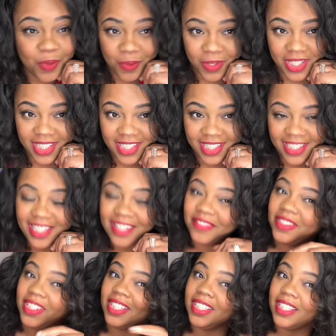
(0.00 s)
one
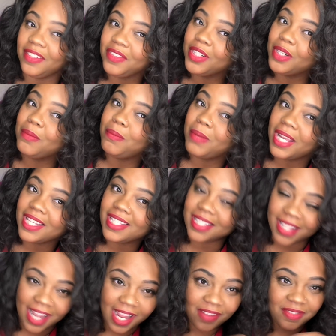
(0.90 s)
of the Live Your
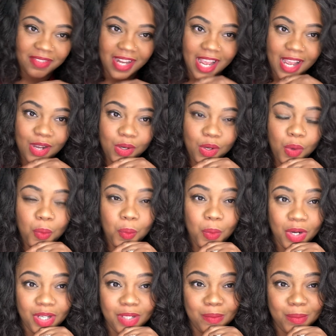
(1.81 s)
Best Life Now
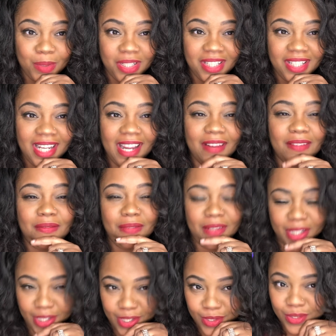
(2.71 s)
workbook and
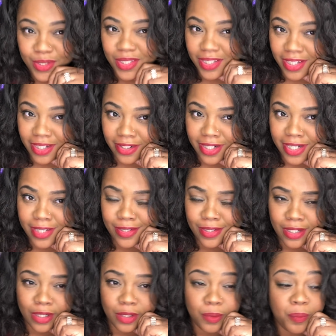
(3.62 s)
video series.
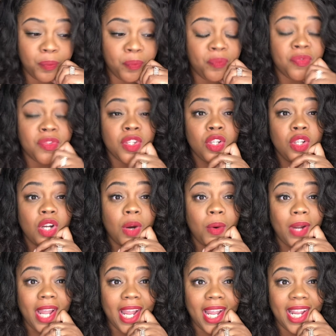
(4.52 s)
So
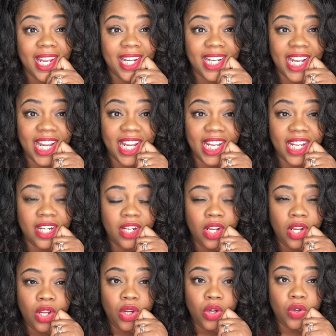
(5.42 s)
go ahead and
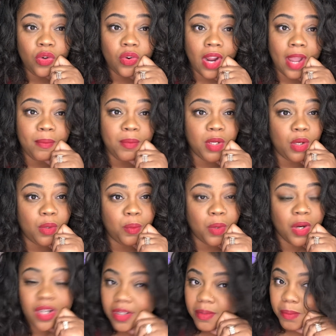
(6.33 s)
grab your
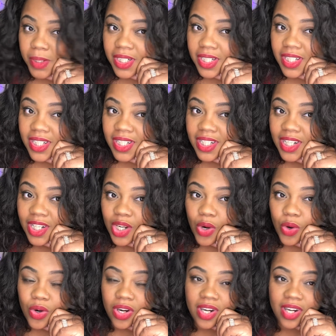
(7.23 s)
workbook,
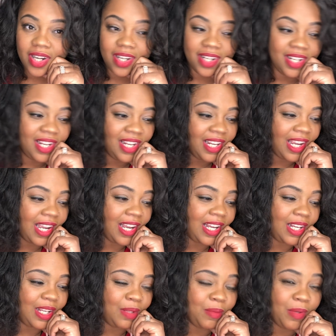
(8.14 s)
or
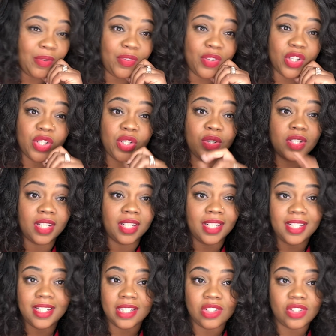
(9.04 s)
if you're using
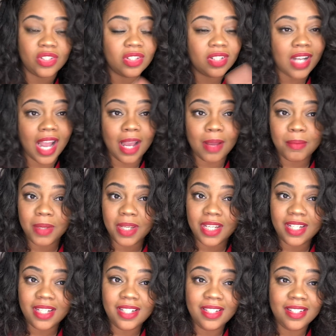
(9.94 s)
the digital
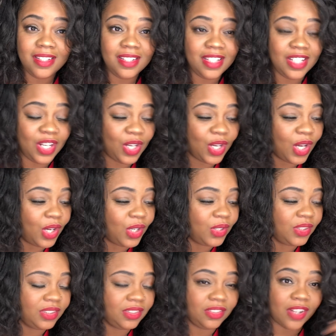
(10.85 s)
copy,
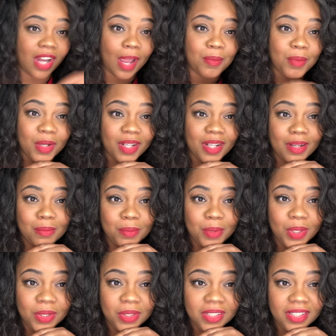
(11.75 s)
grab your
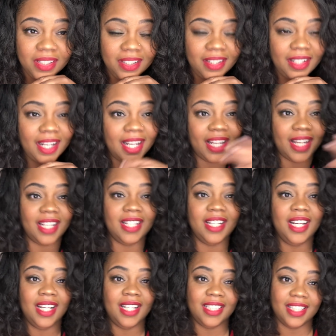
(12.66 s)
computer and
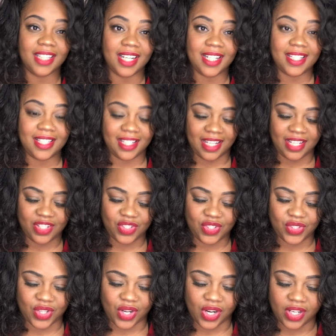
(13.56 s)
let's get
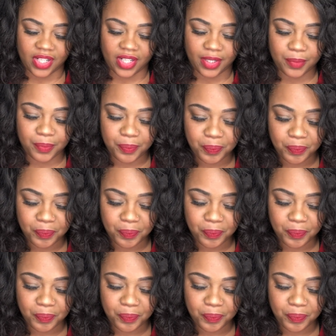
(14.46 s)
started.